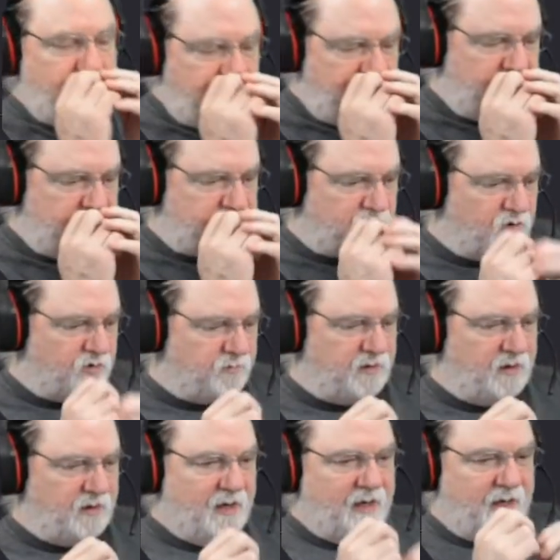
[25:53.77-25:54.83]
excuse
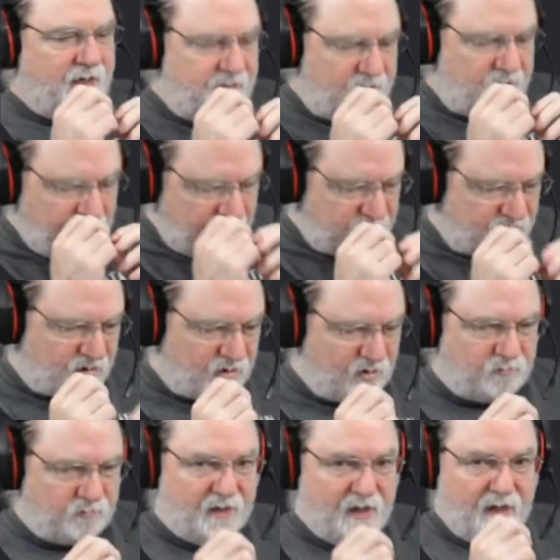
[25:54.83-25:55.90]
me, excuse
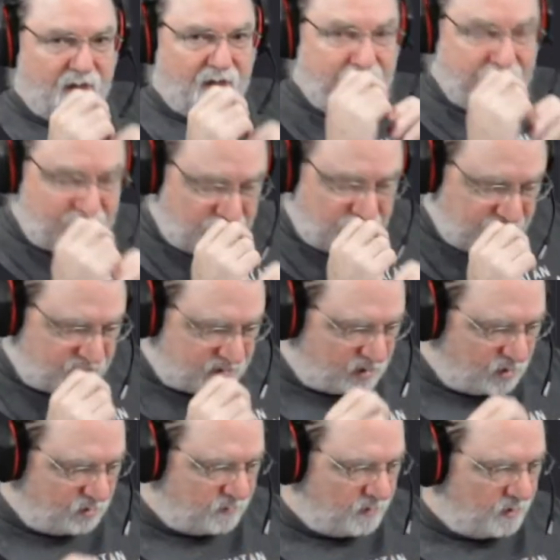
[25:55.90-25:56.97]
me,
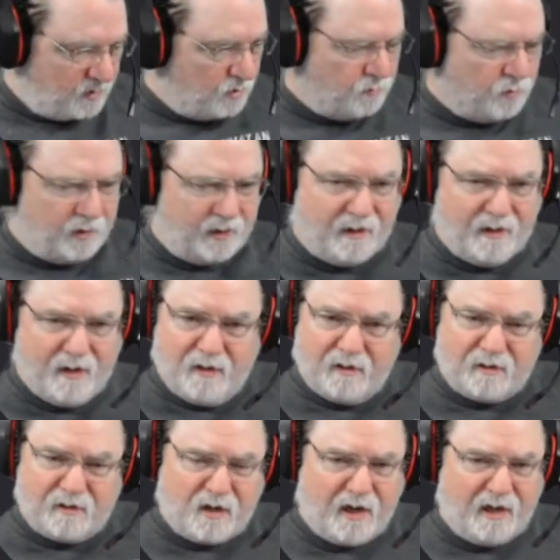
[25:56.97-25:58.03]
excuse me. Oh boy,
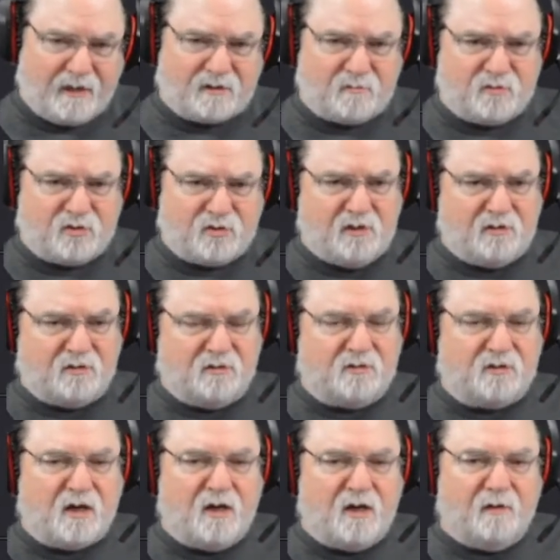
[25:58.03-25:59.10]
I had some sneezes.
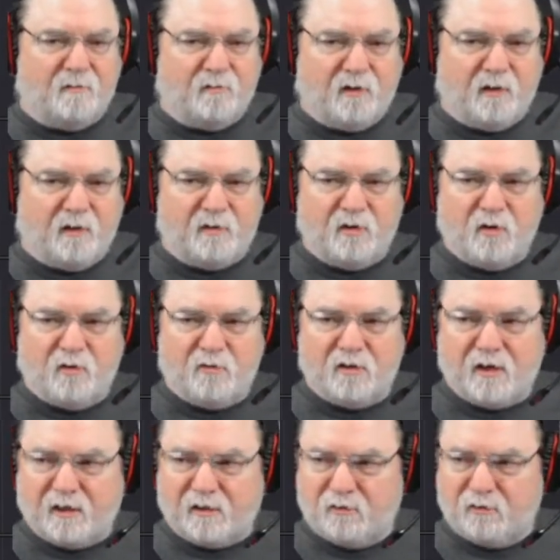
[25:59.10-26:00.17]
Let me know that
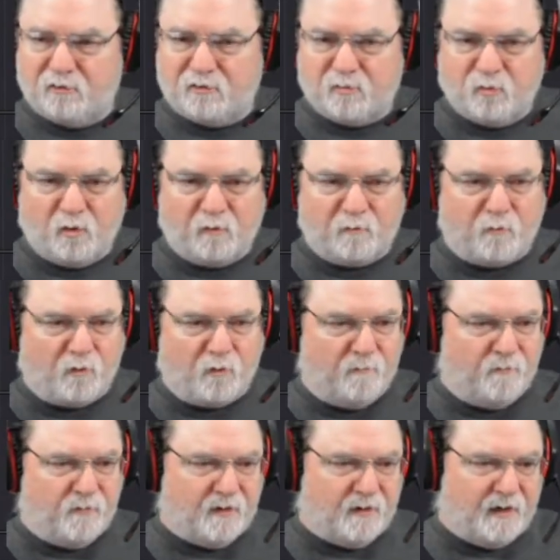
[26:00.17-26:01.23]
I can do some work for them.
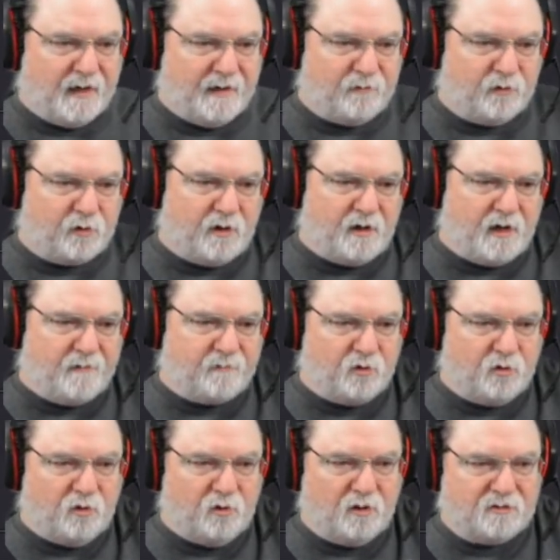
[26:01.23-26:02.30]
Have a great
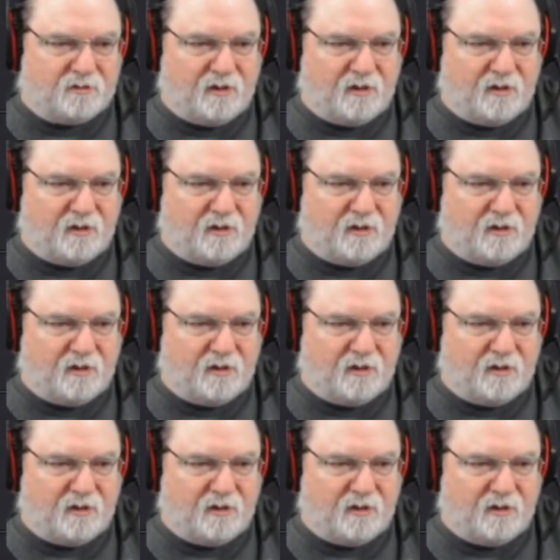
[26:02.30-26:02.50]
afternoon. I'll see